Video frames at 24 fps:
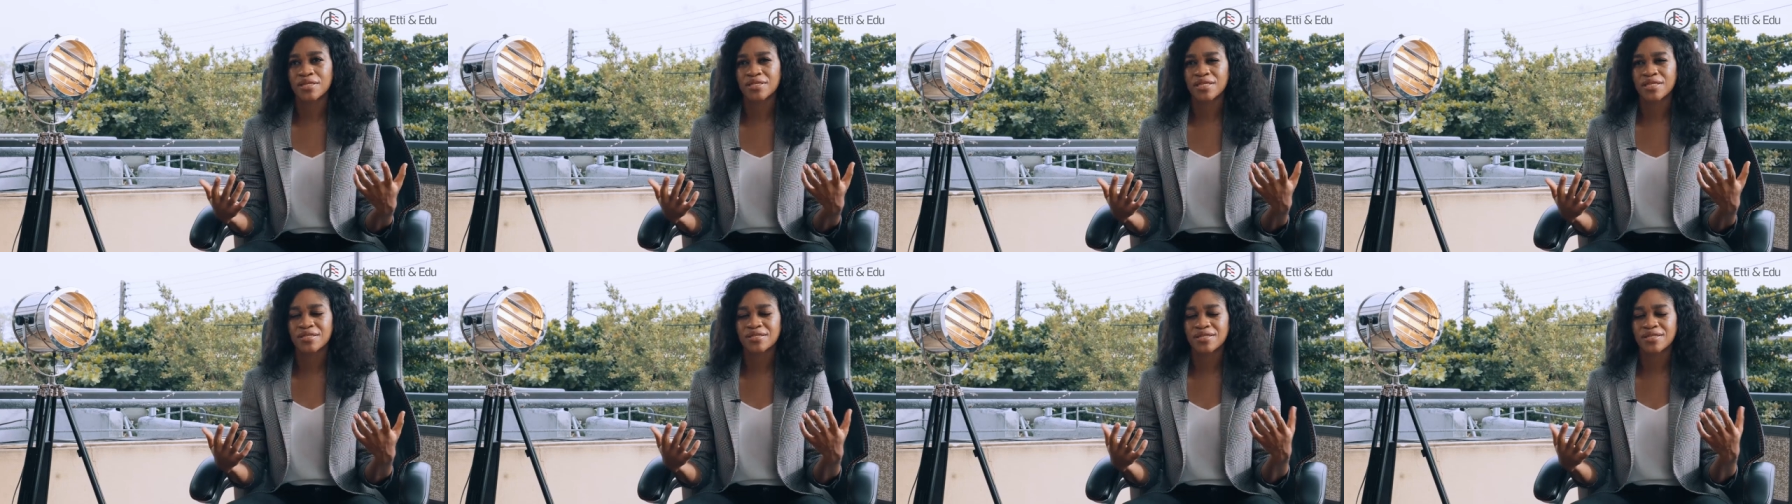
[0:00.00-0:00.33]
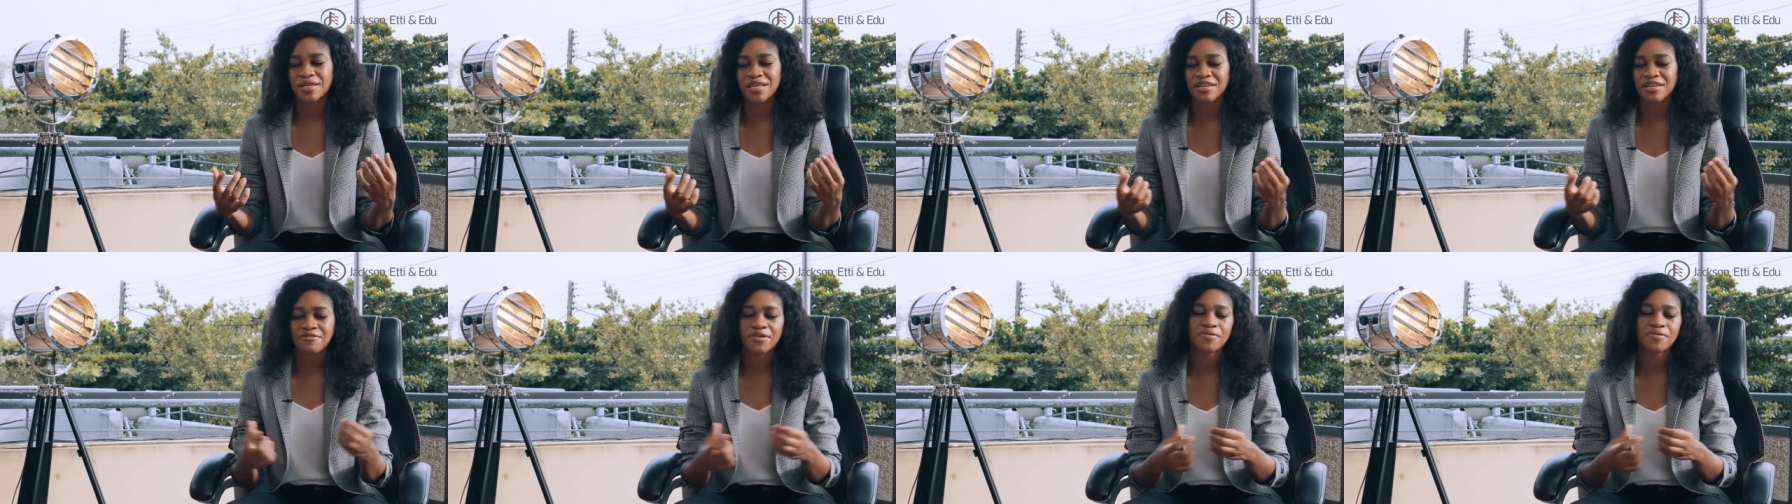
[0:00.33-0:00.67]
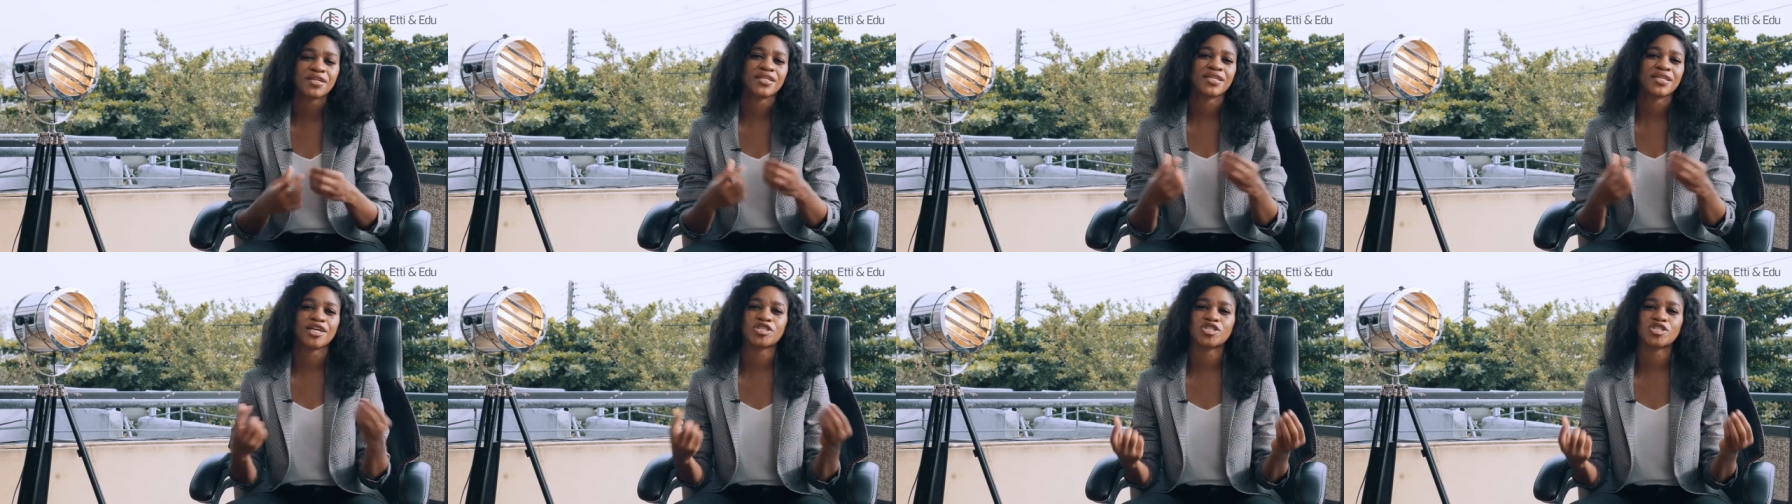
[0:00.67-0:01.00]
So it's like a
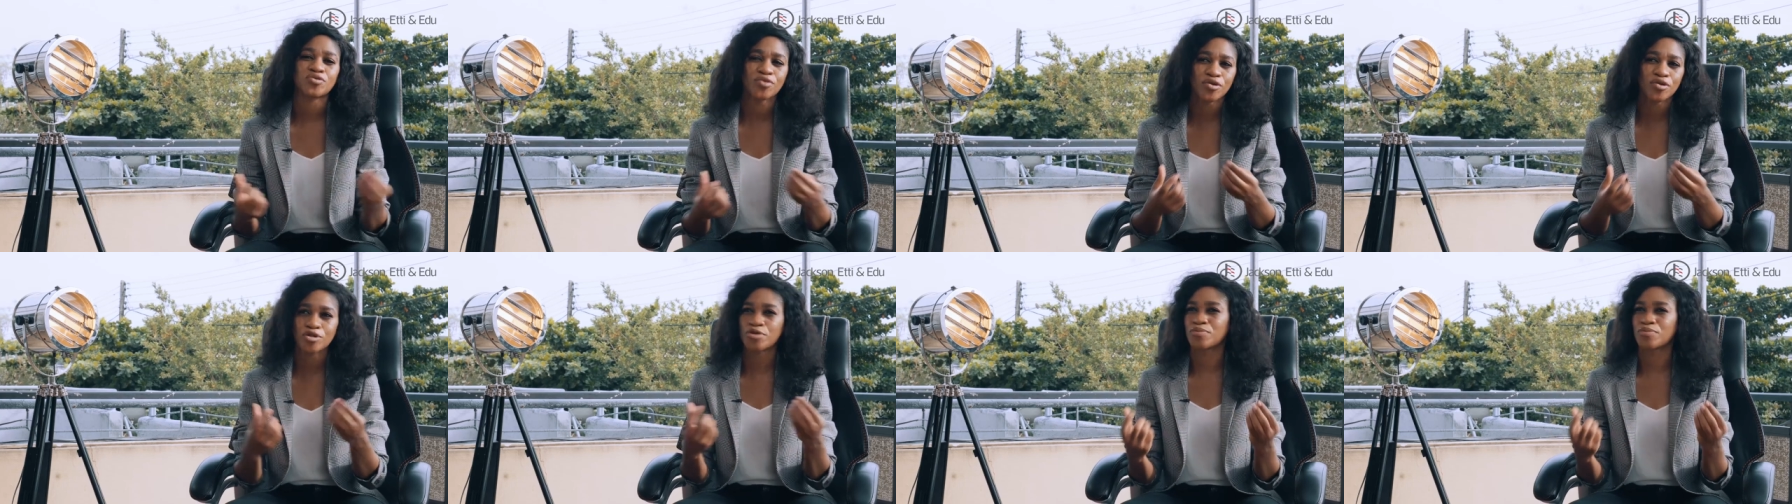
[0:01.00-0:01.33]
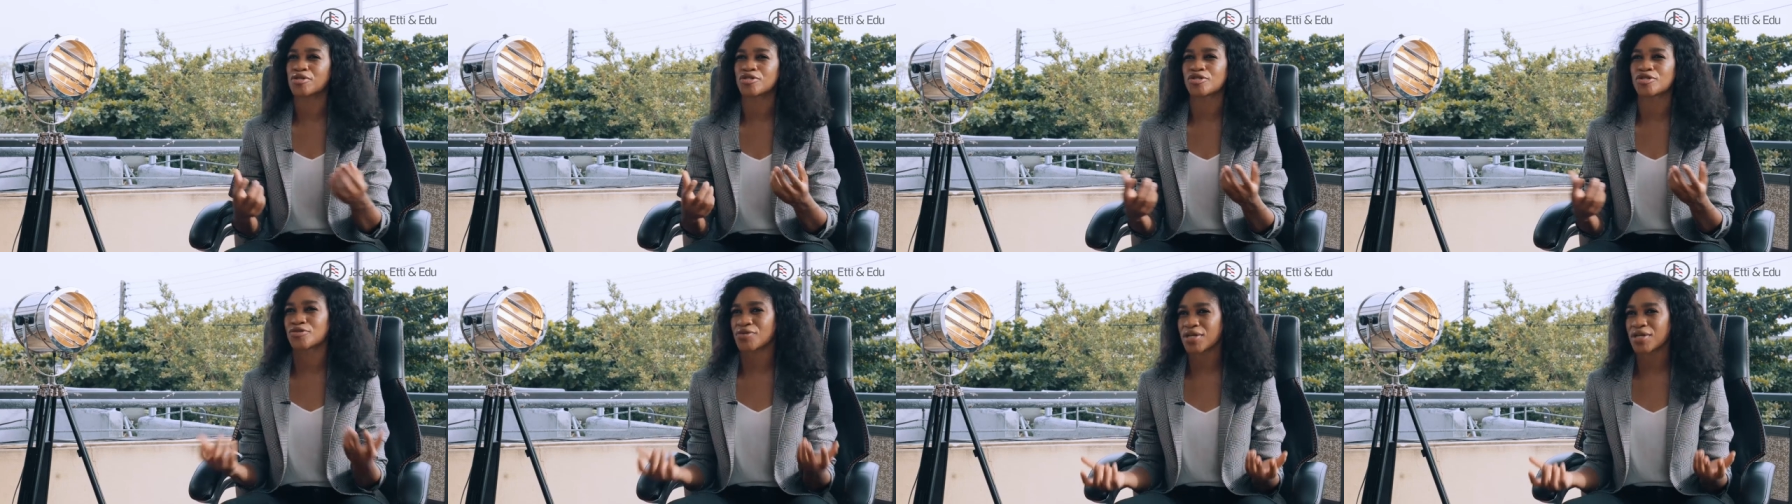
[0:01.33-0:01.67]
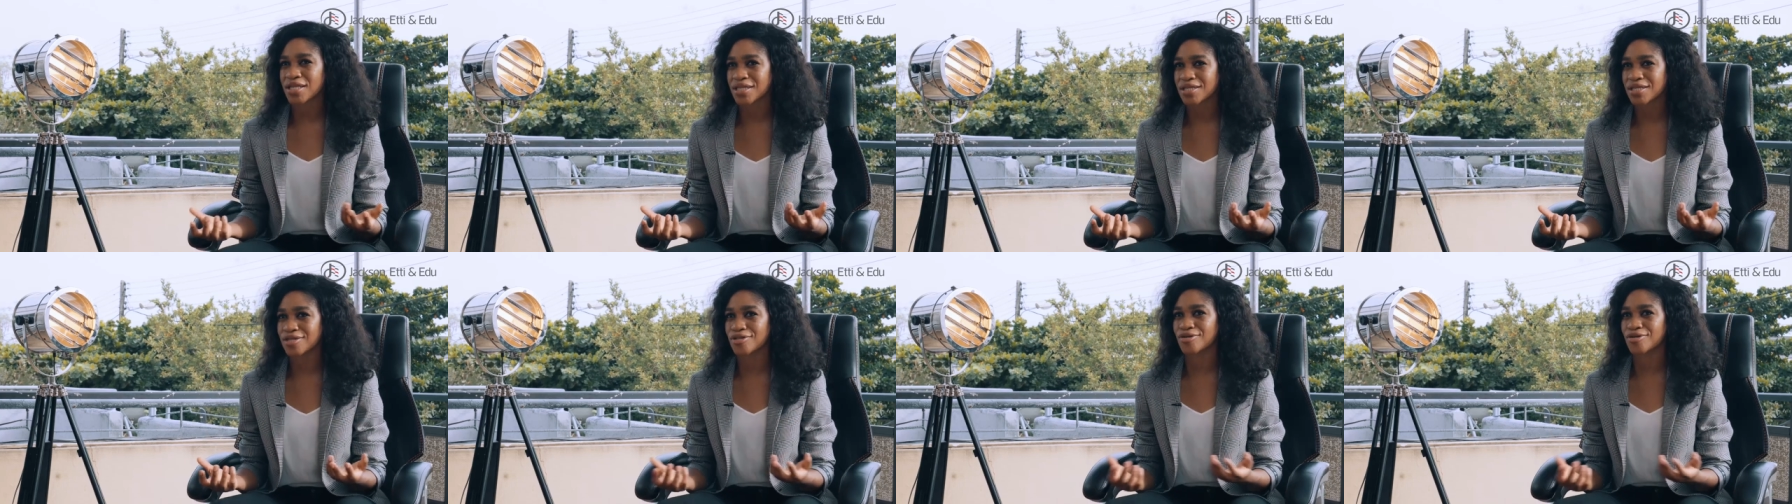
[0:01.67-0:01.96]
very natural human trait.